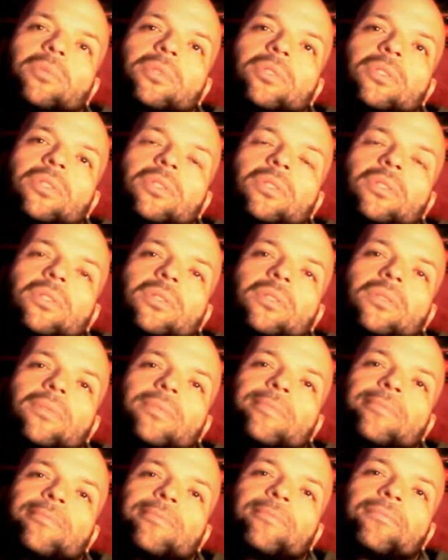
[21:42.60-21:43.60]

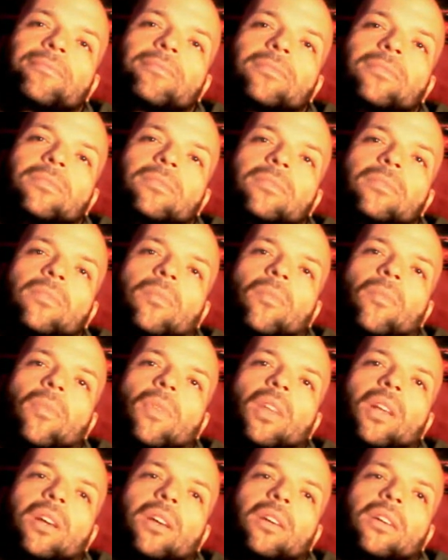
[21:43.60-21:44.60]

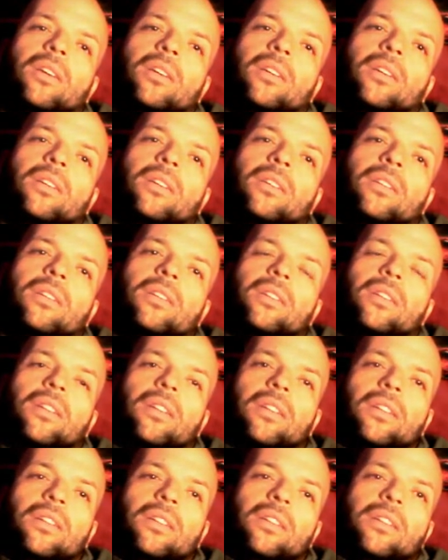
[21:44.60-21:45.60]

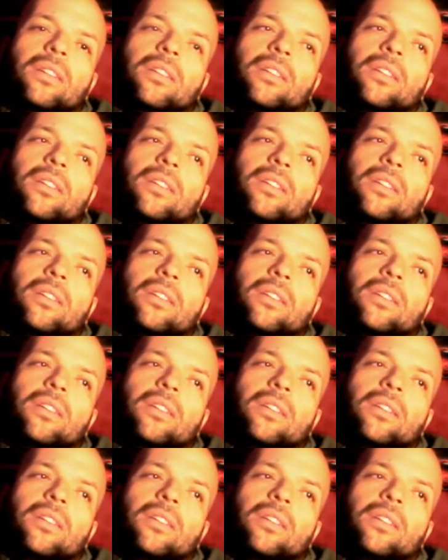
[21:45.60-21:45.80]
(silent)